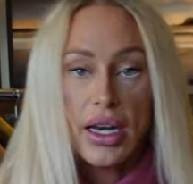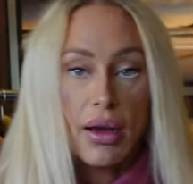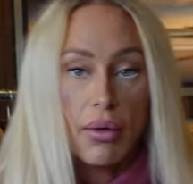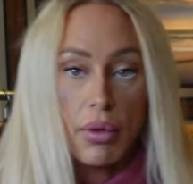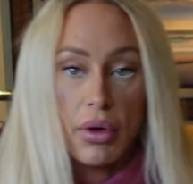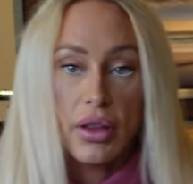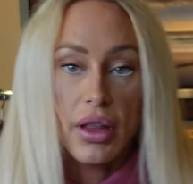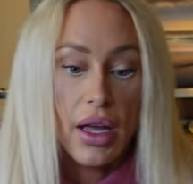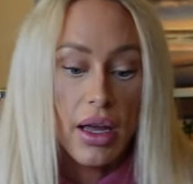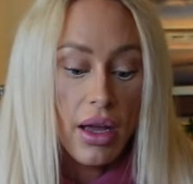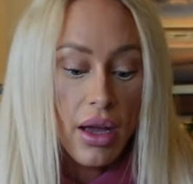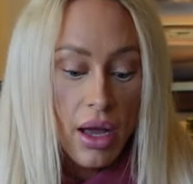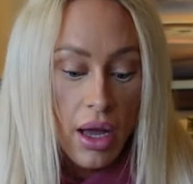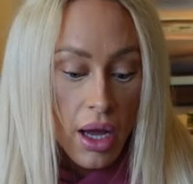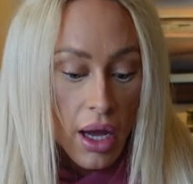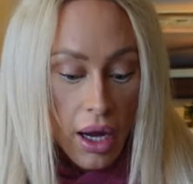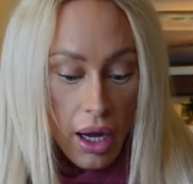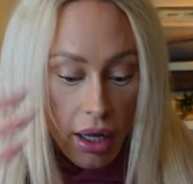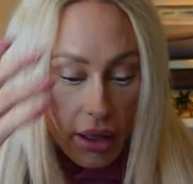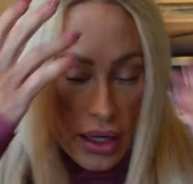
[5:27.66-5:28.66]
it with like
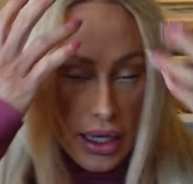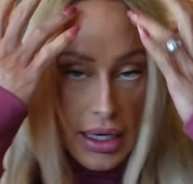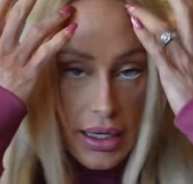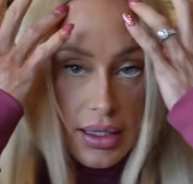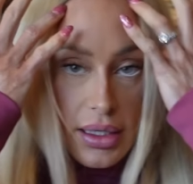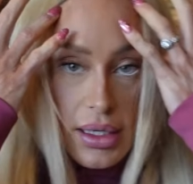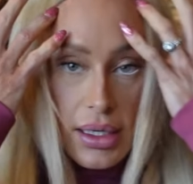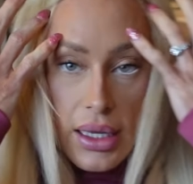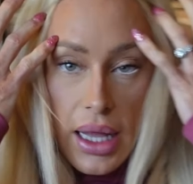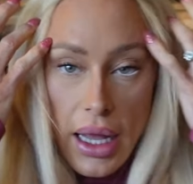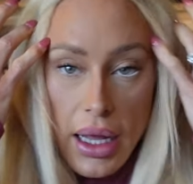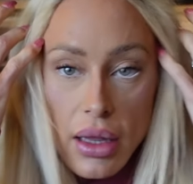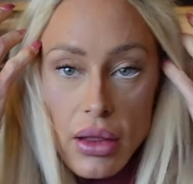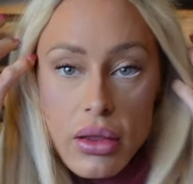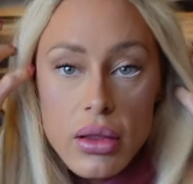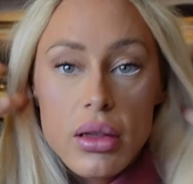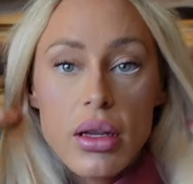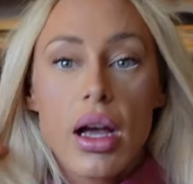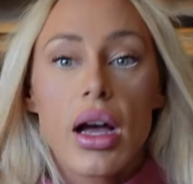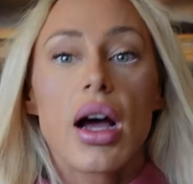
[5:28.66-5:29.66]
these, like
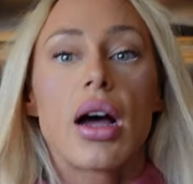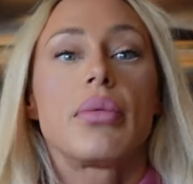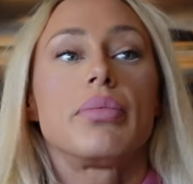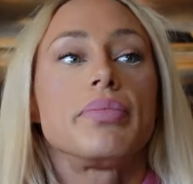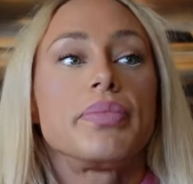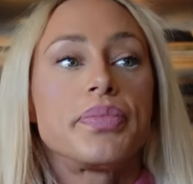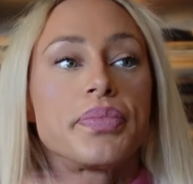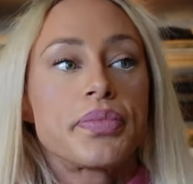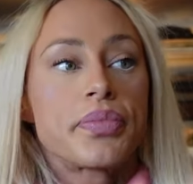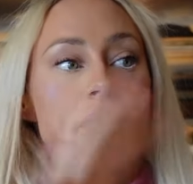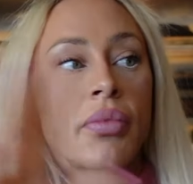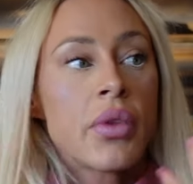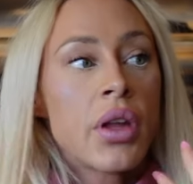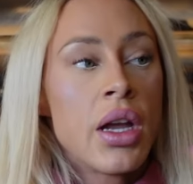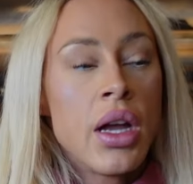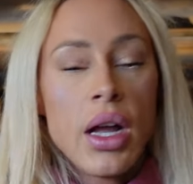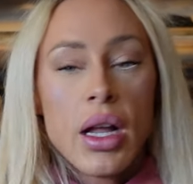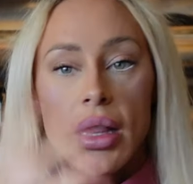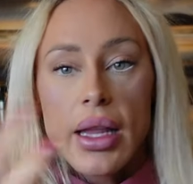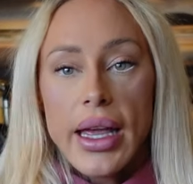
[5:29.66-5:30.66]

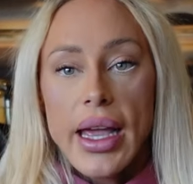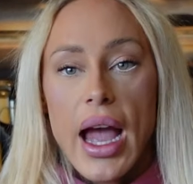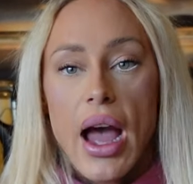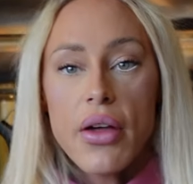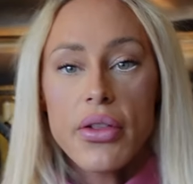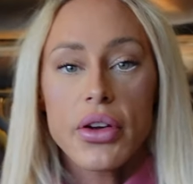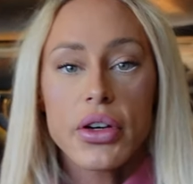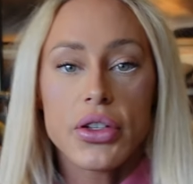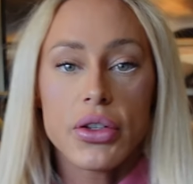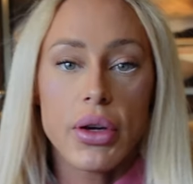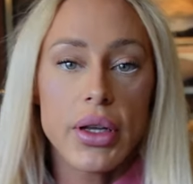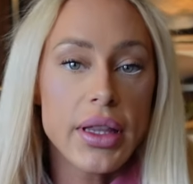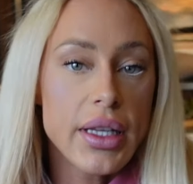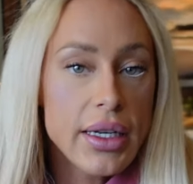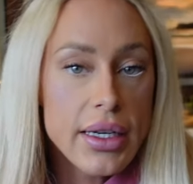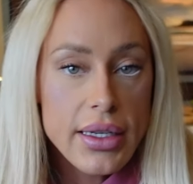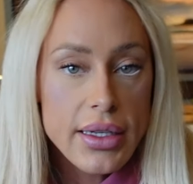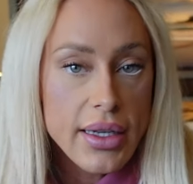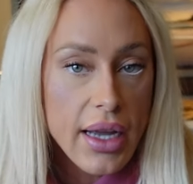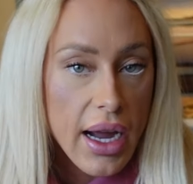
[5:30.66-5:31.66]
how they're doing the
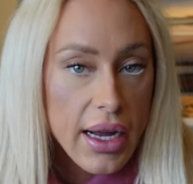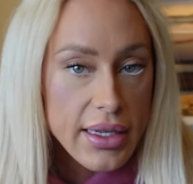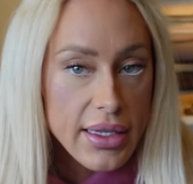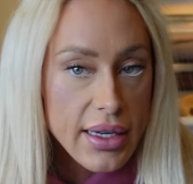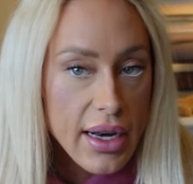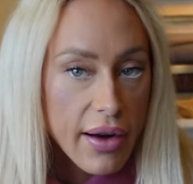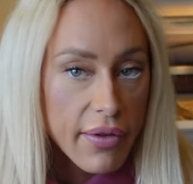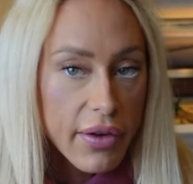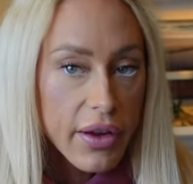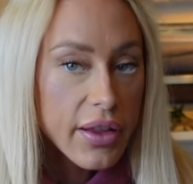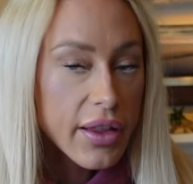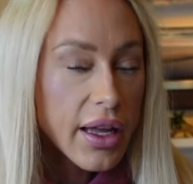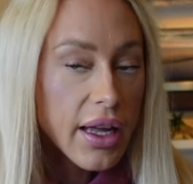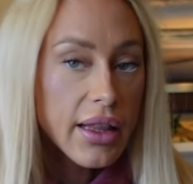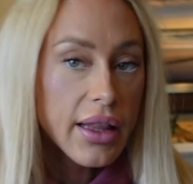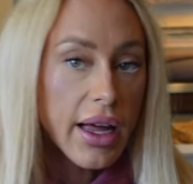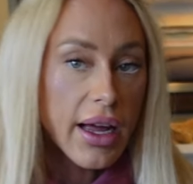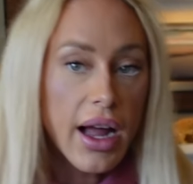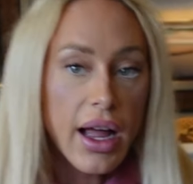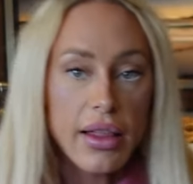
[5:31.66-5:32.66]
designs and everything.
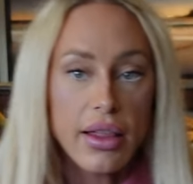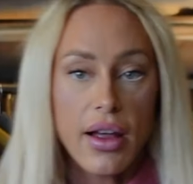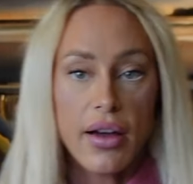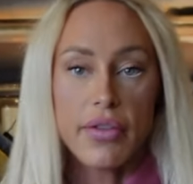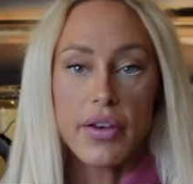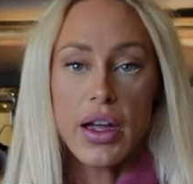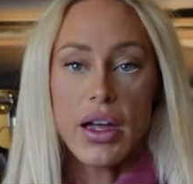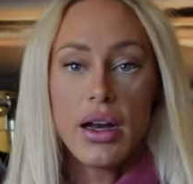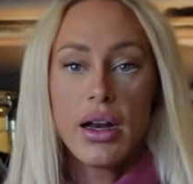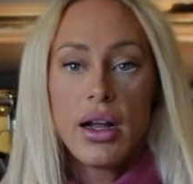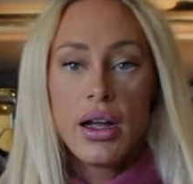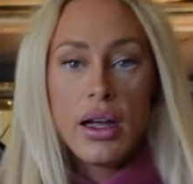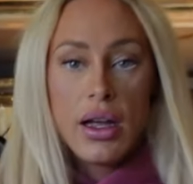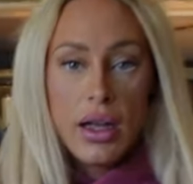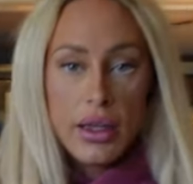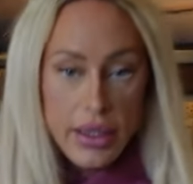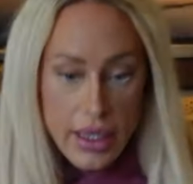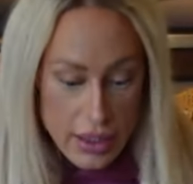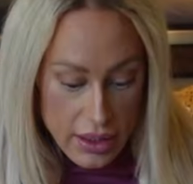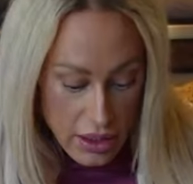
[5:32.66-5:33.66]
Like, I love it.
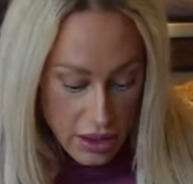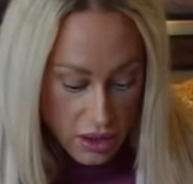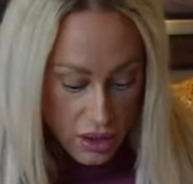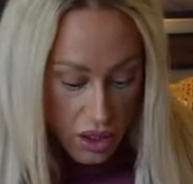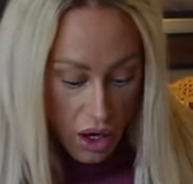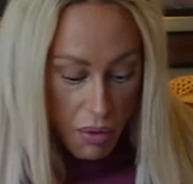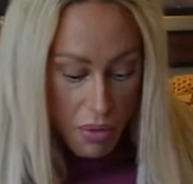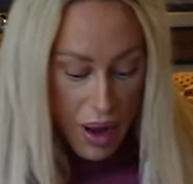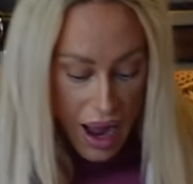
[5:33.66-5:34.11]
This is so